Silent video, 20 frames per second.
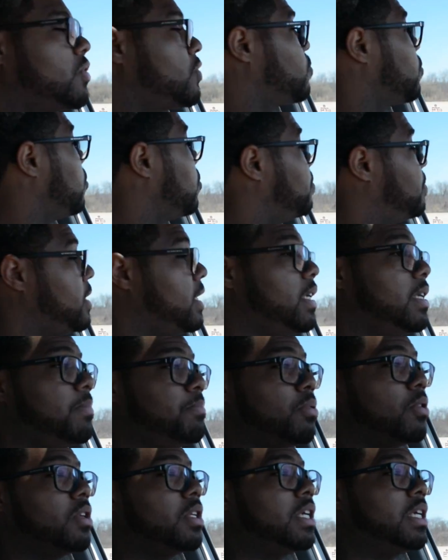will be
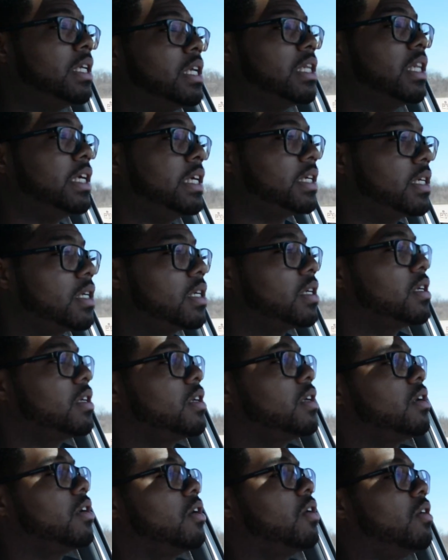put in
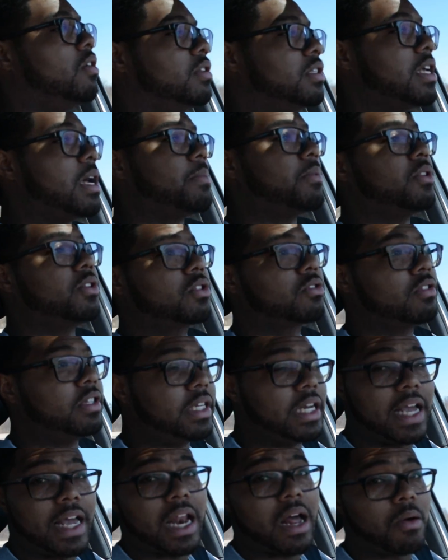on top of the
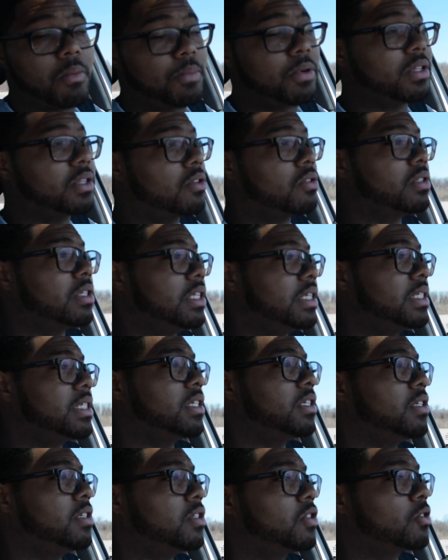screen, and I'll put those links
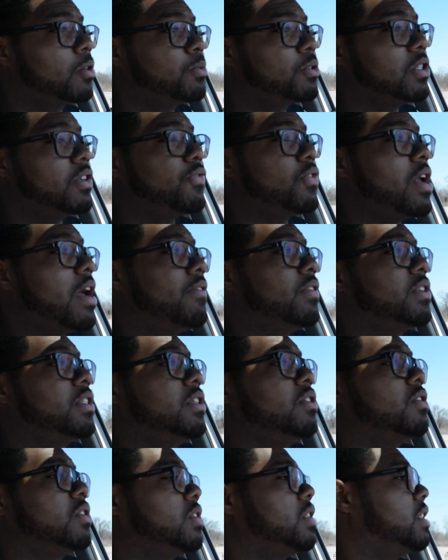in the description if you haven't seen those